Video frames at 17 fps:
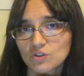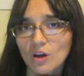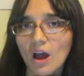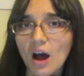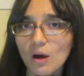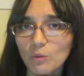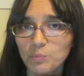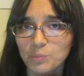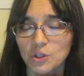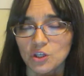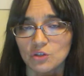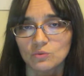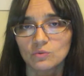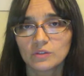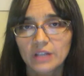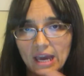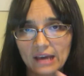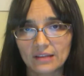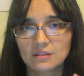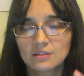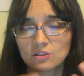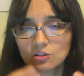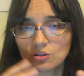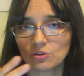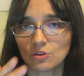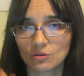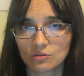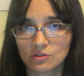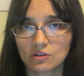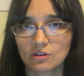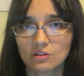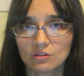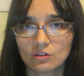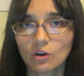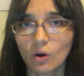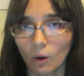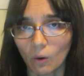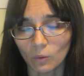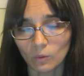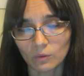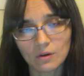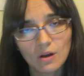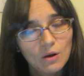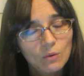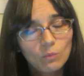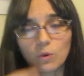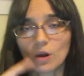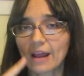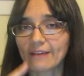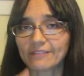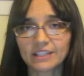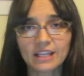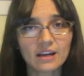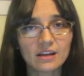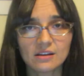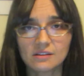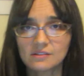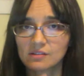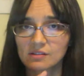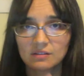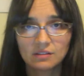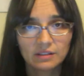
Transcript: to help you get to your certain goal, whatever that is.